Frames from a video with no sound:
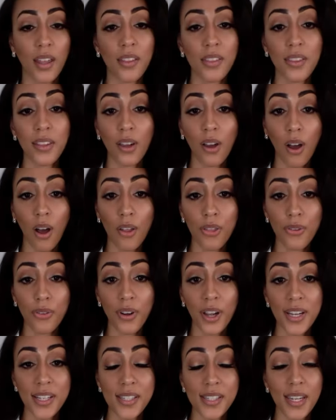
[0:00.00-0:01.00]
The
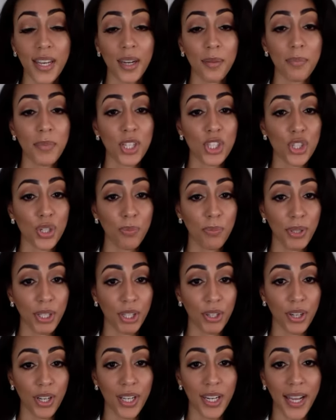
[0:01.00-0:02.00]
authorized admission
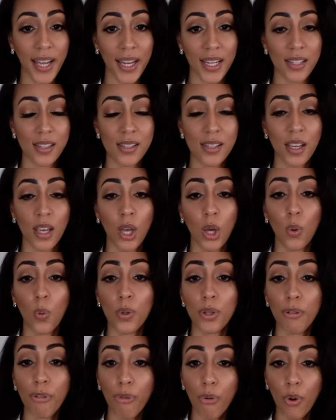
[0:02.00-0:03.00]
period ends
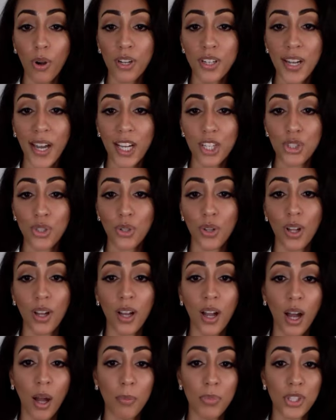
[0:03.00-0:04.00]
when the foreign national
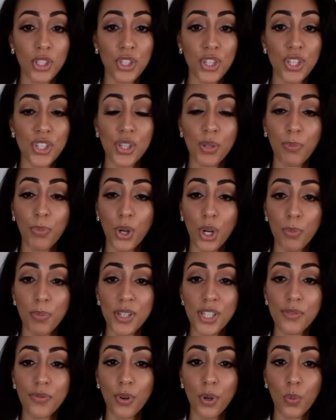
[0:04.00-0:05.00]
accomplishes the
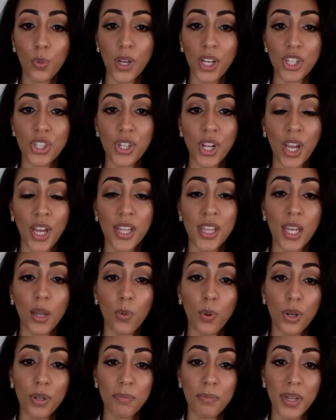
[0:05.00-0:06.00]
purpose for which they
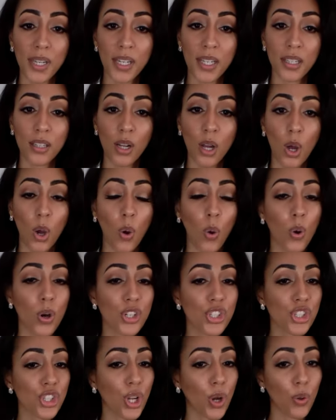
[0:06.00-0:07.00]
were admitted or
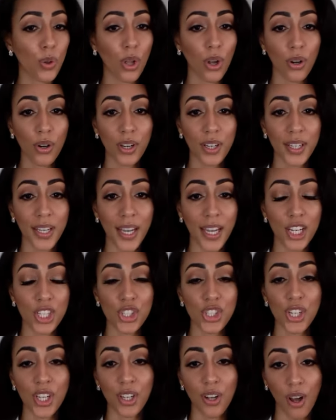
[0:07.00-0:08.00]
is no longer
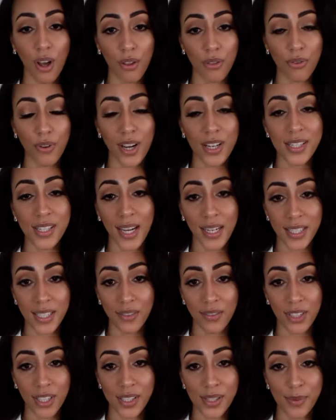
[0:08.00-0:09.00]
engaged in authorized
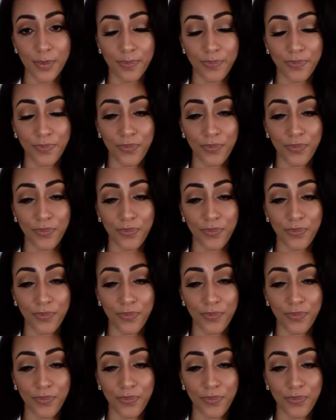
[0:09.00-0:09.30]
activities.